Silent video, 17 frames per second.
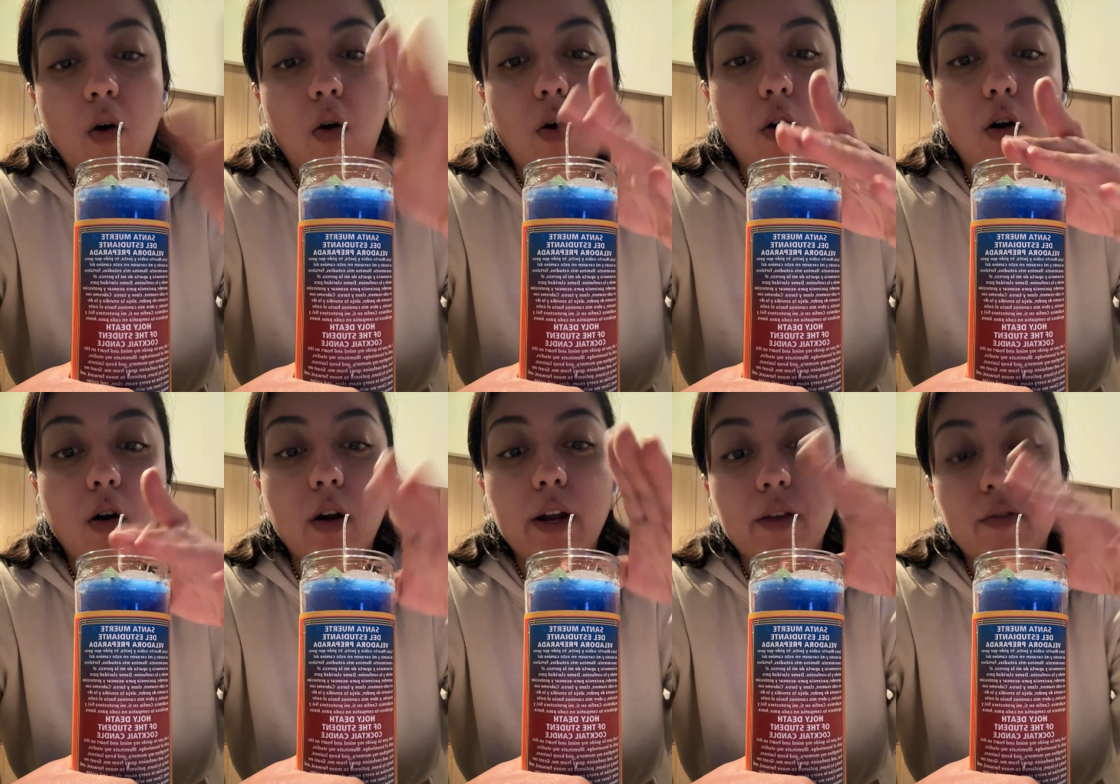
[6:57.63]

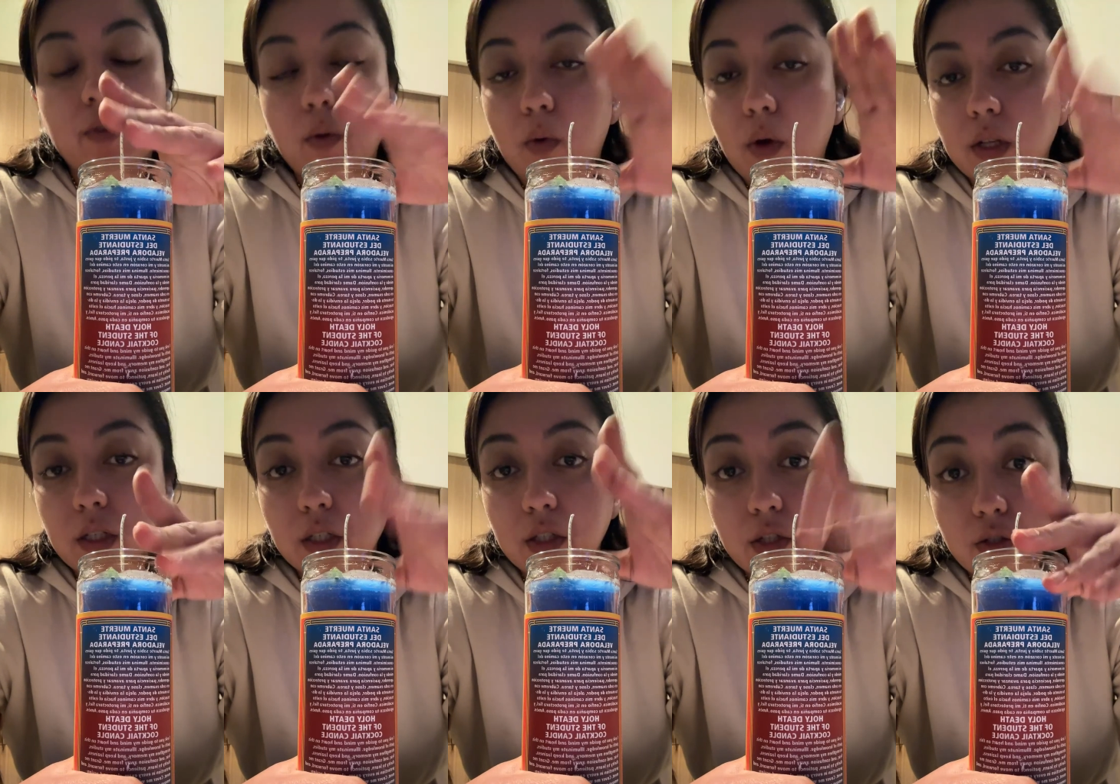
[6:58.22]
or if you're
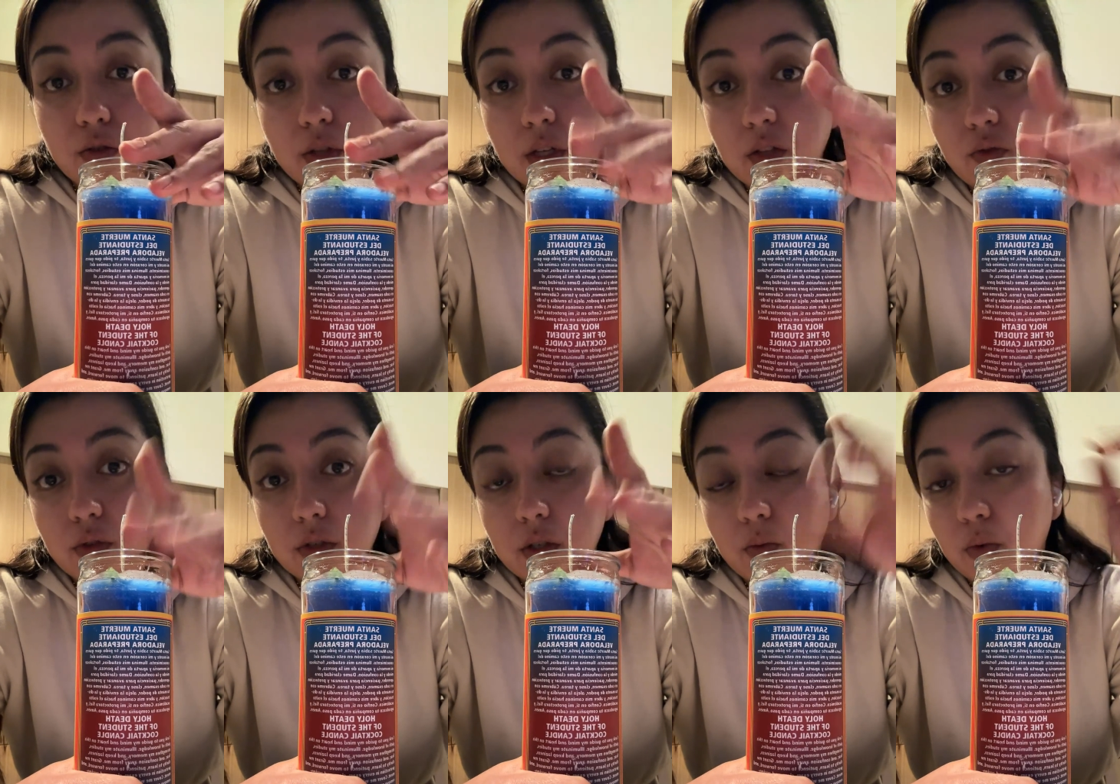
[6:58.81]
wanting to do this
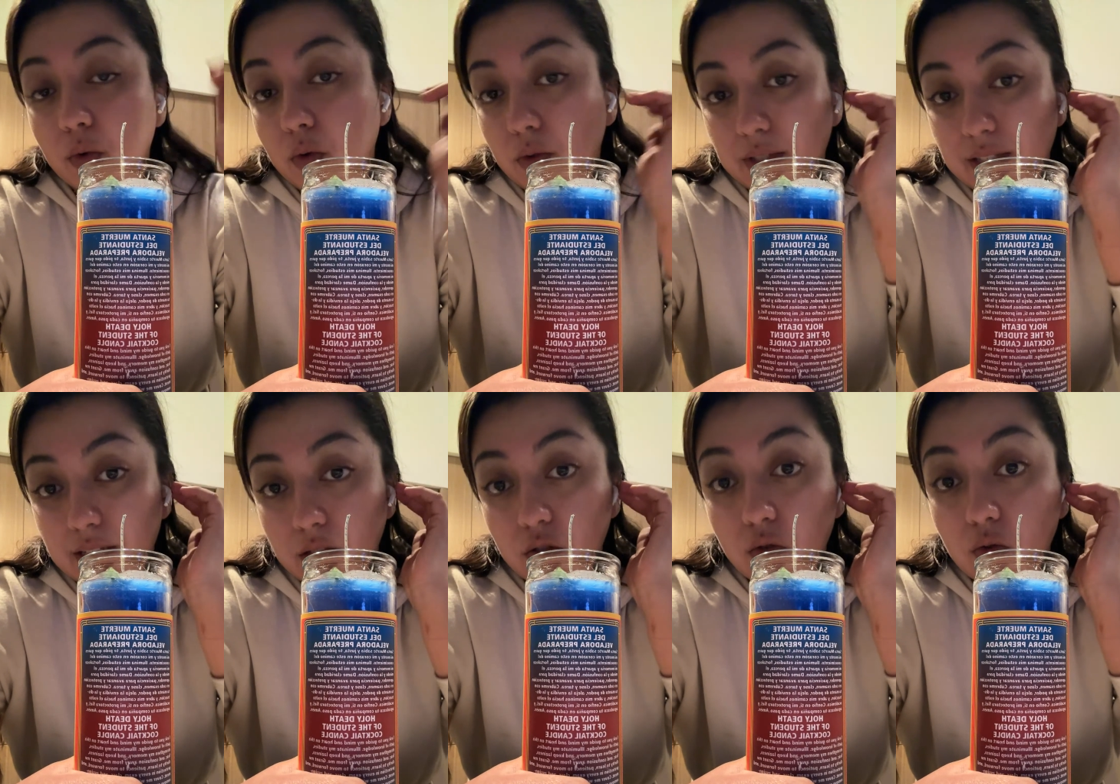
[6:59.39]
for someone who
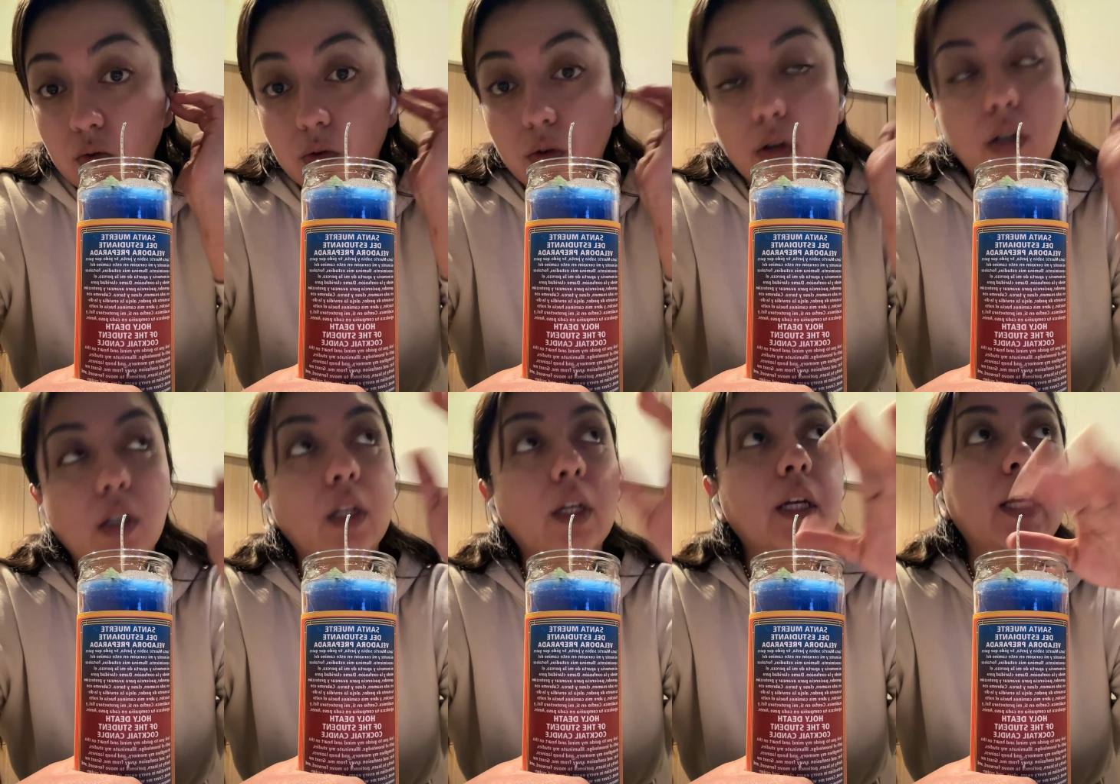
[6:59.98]
is in
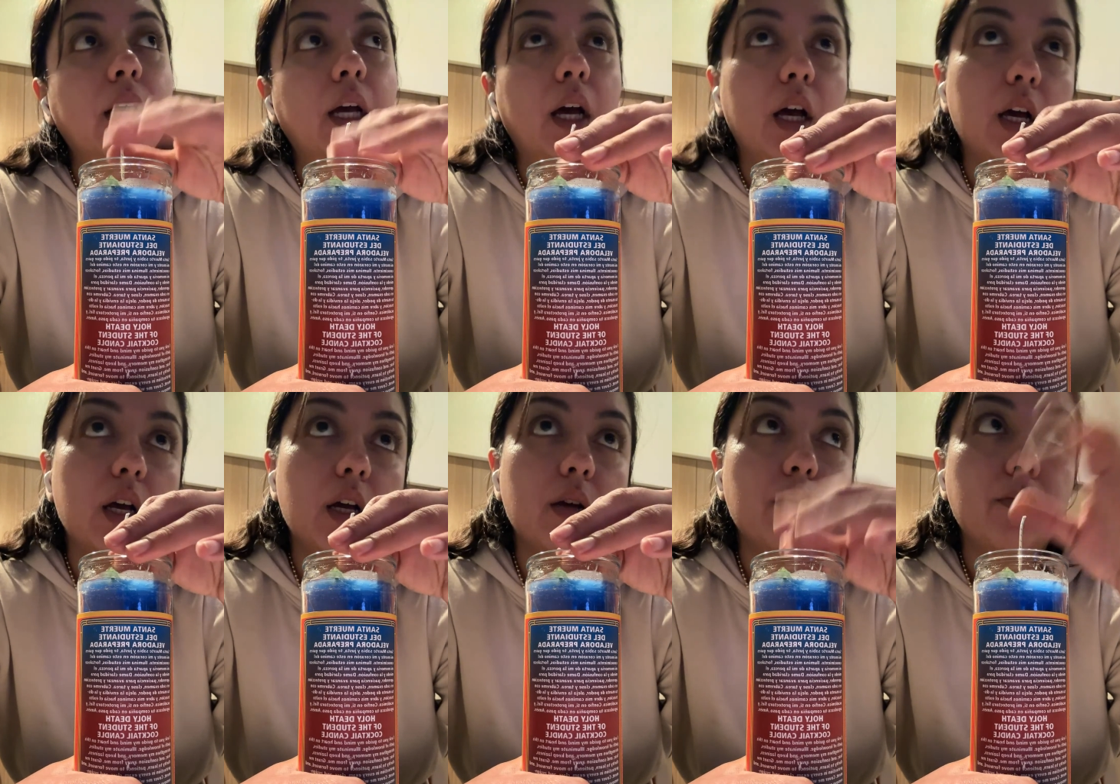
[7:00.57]
school,
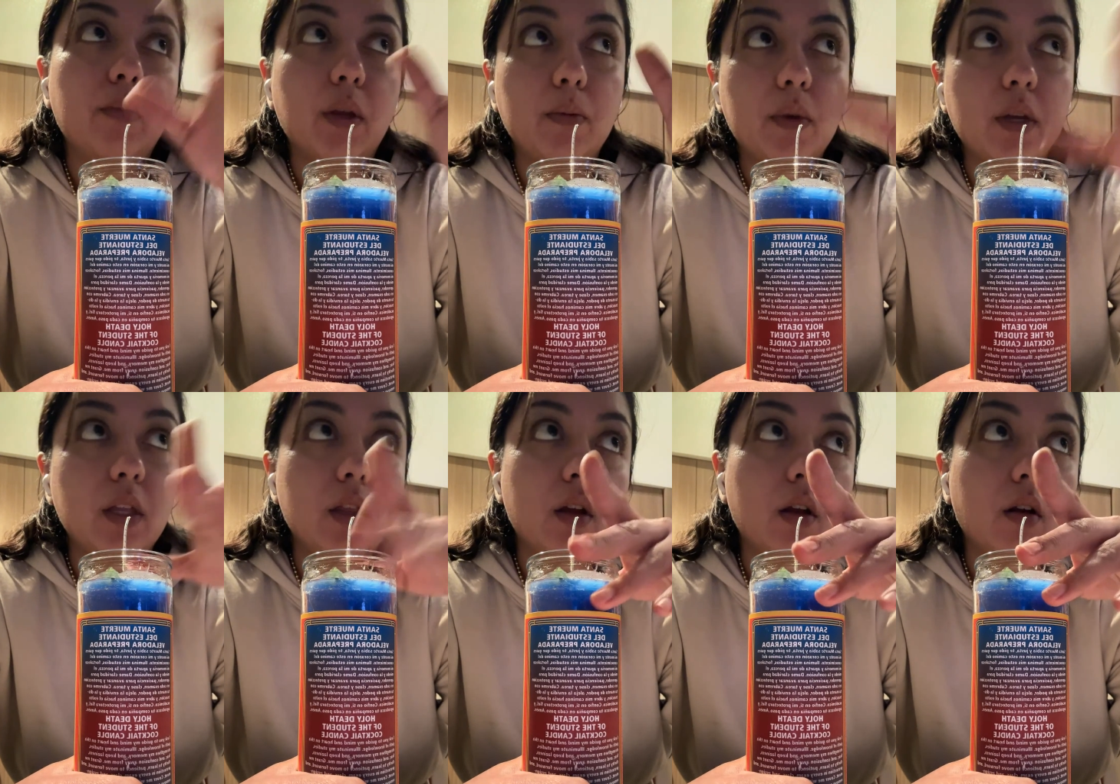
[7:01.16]

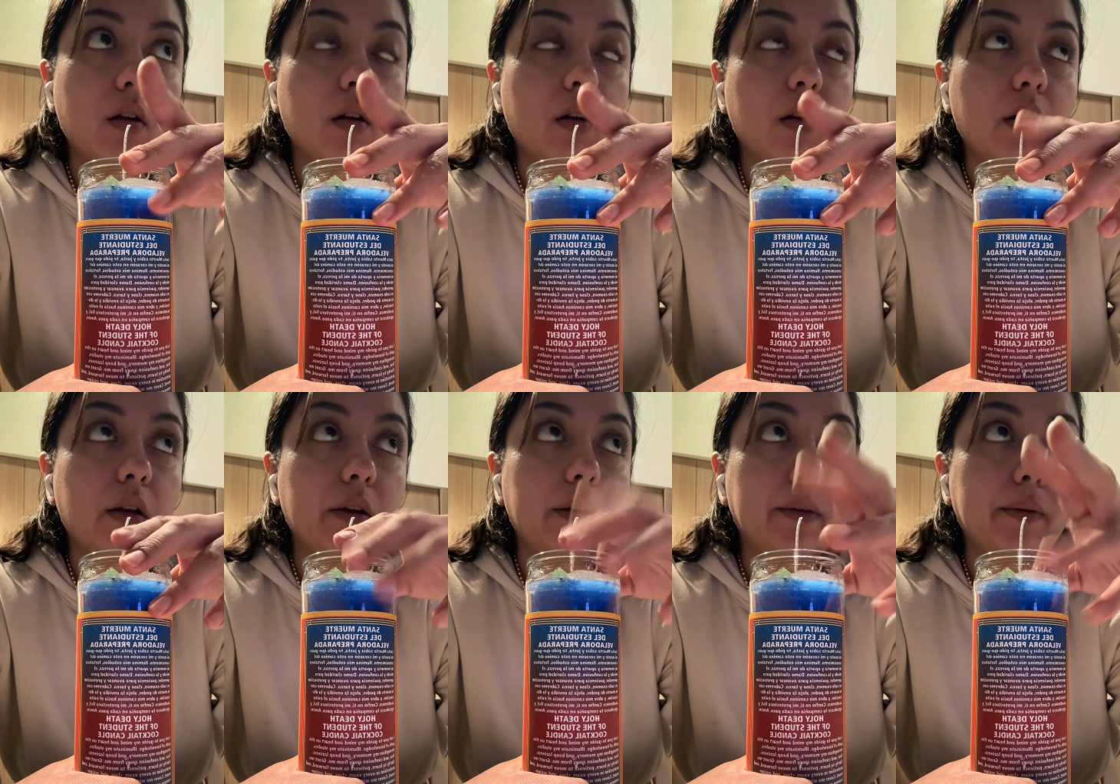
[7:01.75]
maybe they're